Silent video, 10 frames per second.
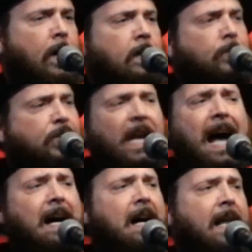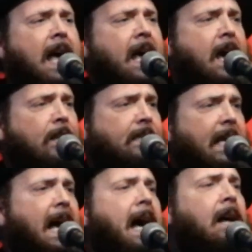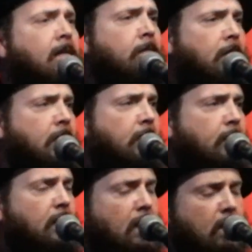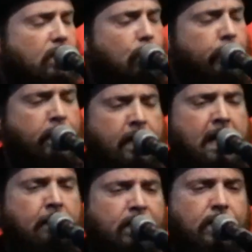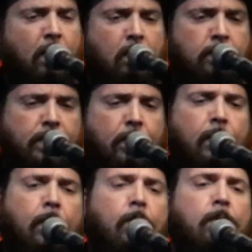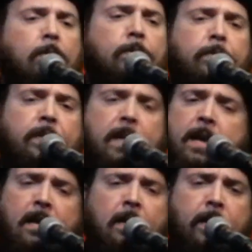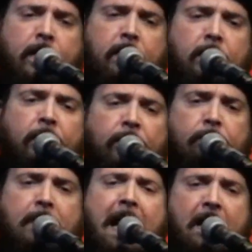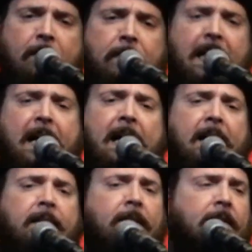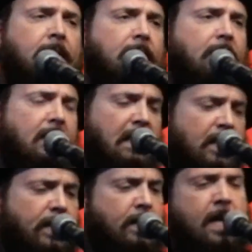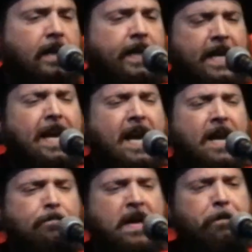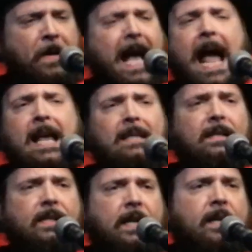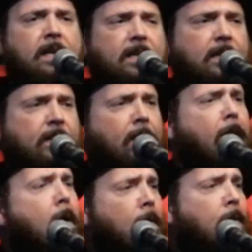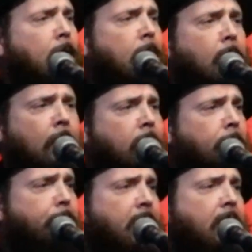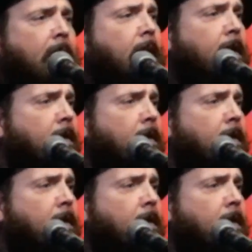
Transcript: one shot at a time. It's when I'm stone sober they live in my mind, taking me places I don't wanna be,